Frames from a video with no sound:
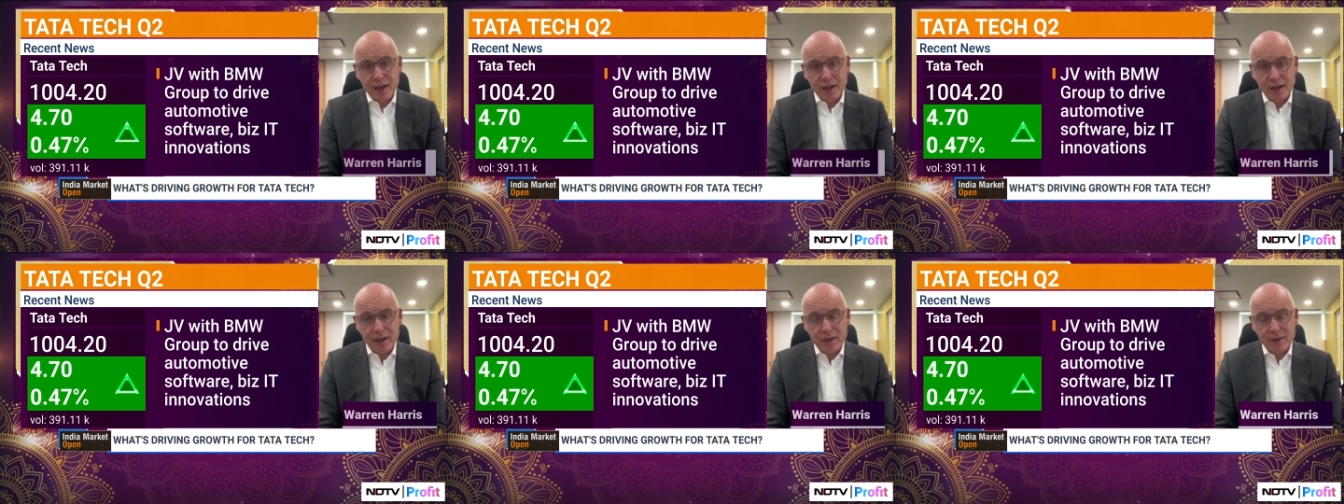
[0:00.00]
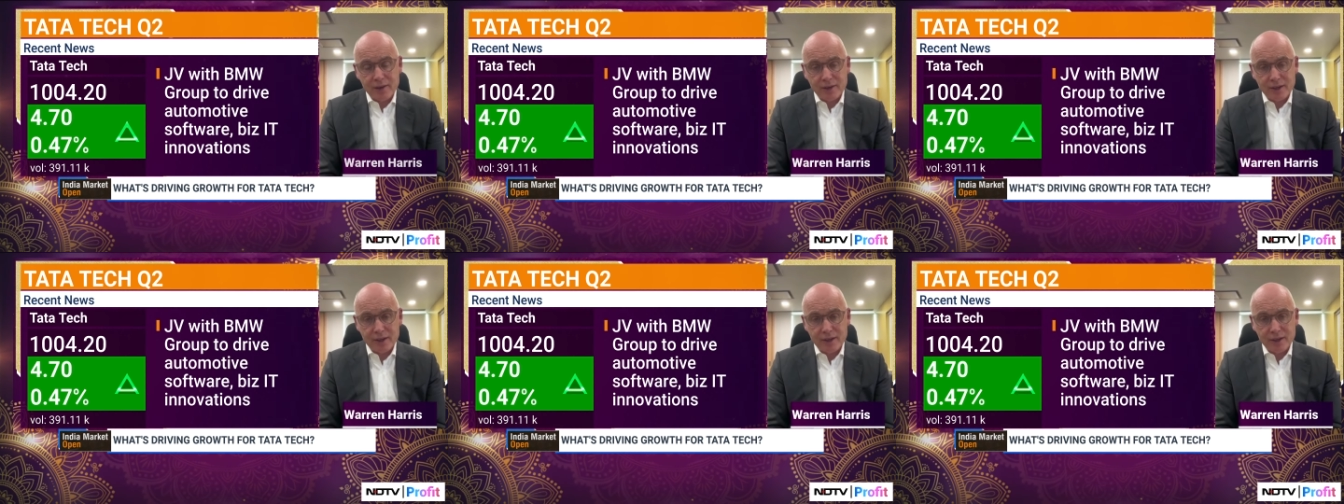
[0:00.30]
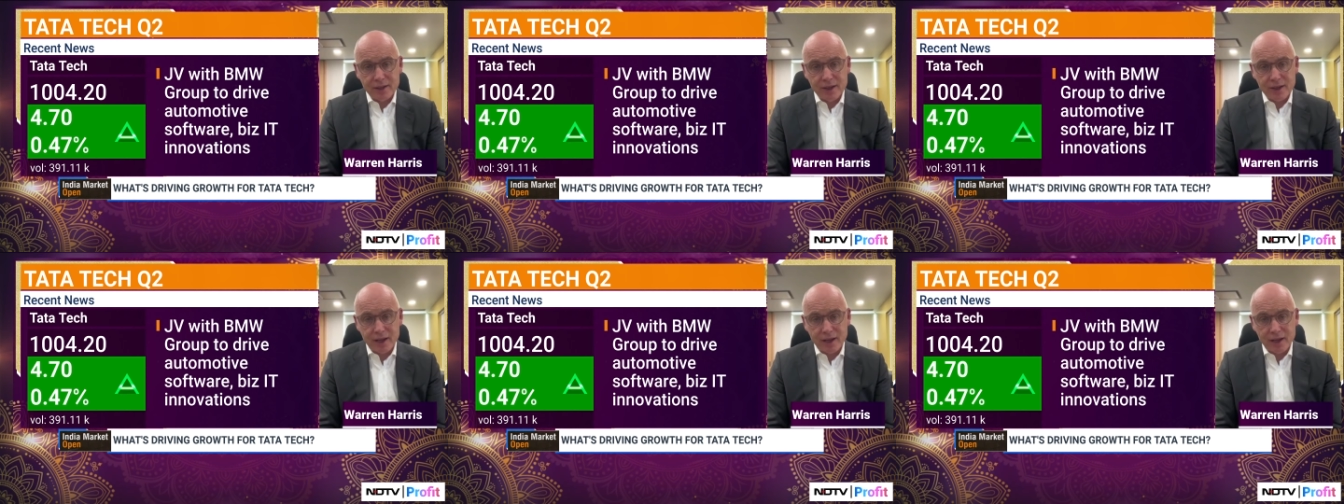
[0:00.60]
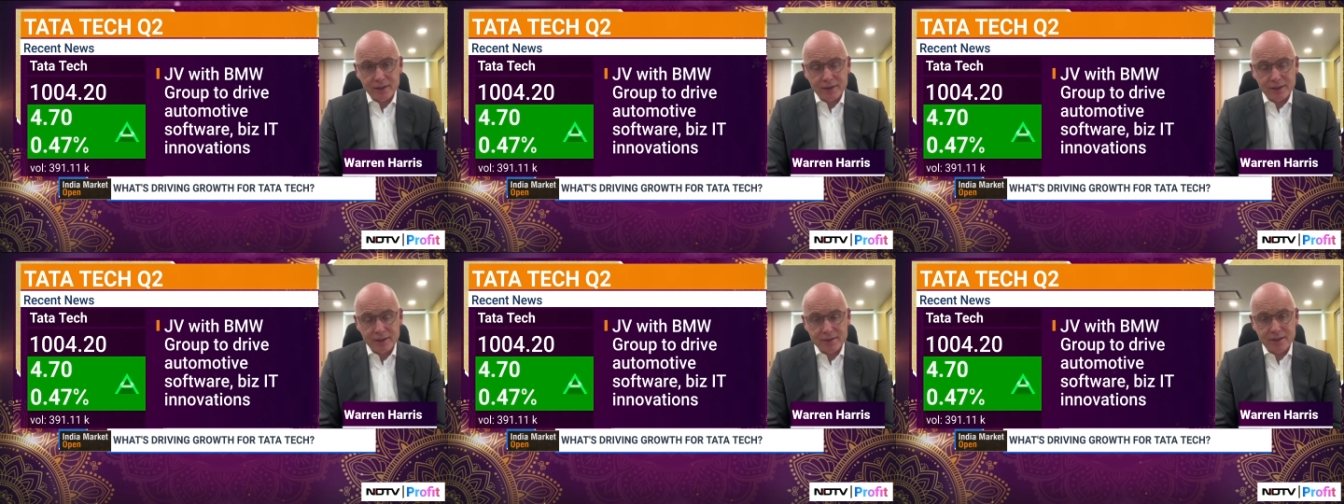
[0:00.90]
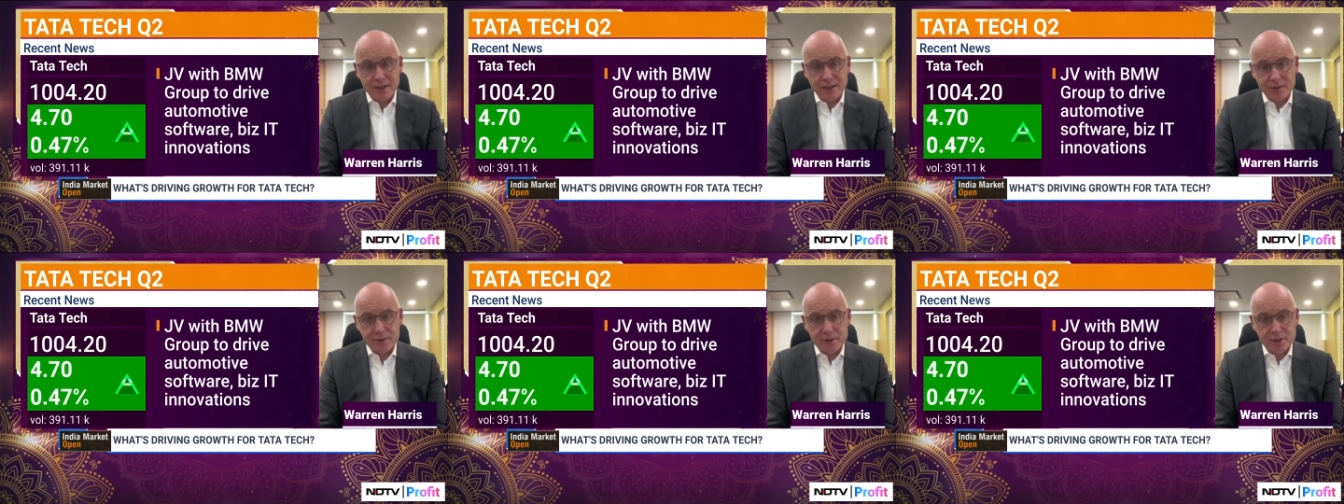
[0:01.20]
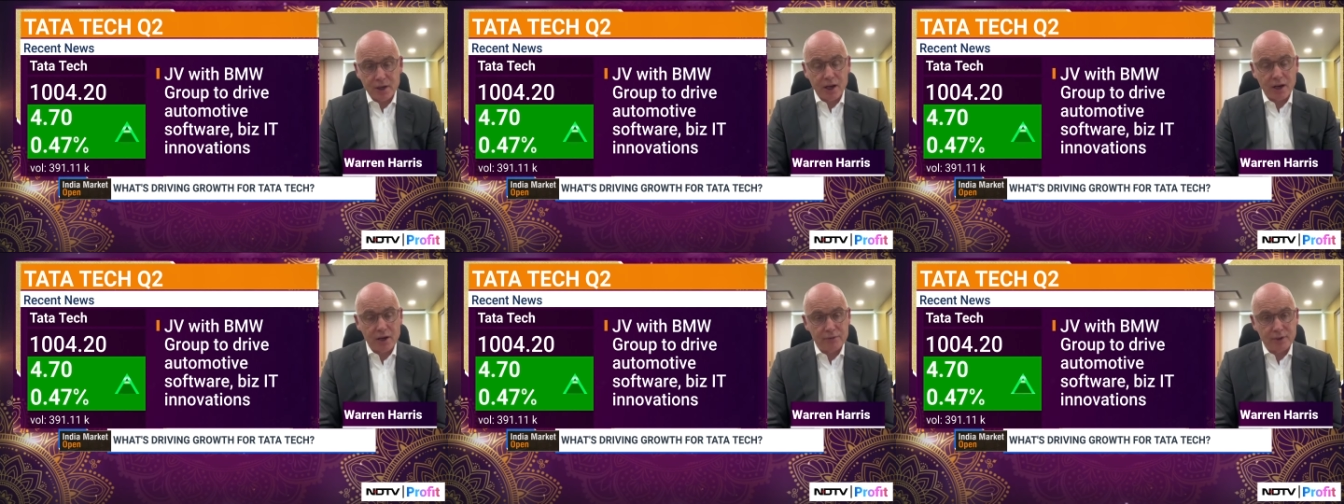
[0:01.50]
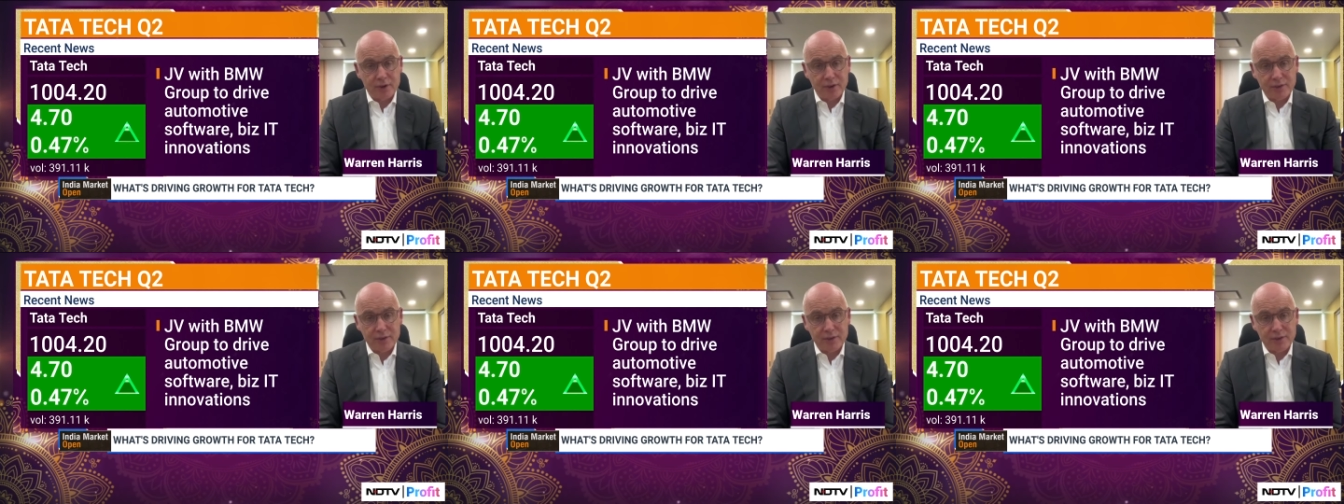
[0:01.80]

the team to over